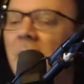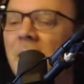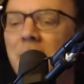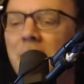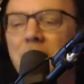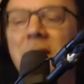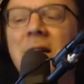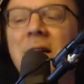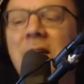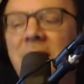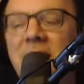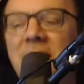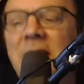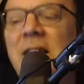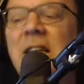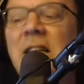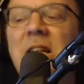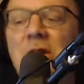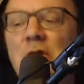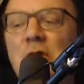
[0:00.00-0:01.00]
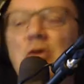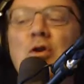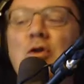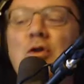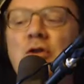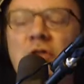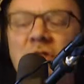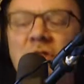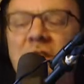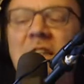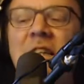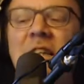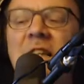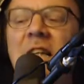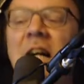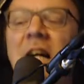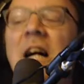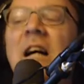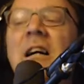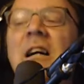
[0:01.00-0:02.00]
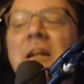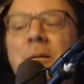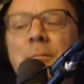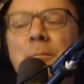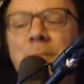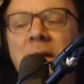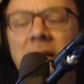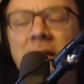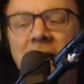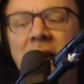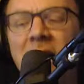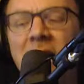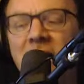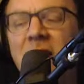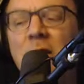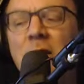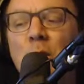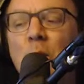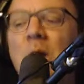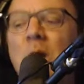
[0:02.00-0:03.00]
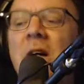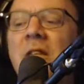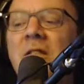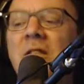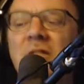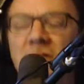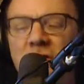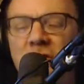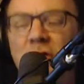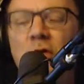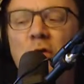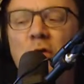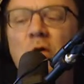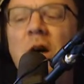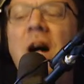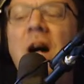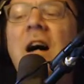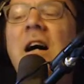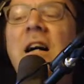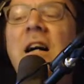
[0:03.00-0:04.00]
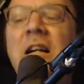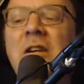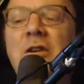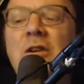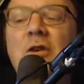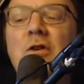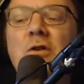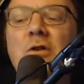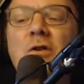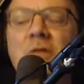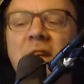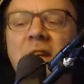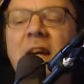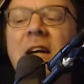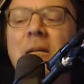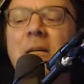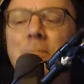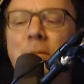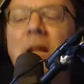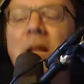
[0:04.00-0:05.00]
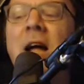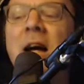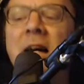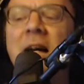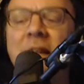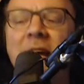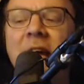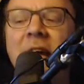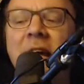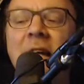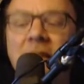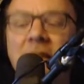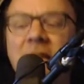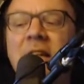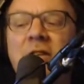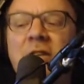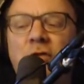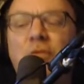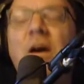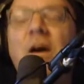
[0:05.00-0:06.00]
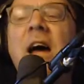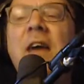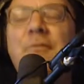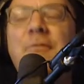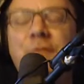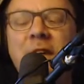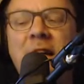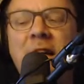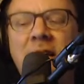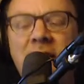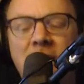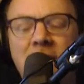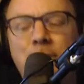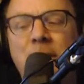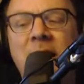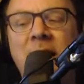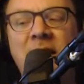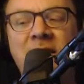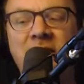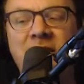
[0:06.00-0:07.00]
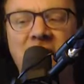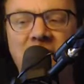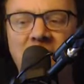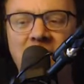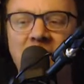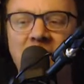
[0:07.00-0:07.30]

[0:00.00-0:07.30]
But the Houthi army are the ones who are no doubt blocking the traffic the best.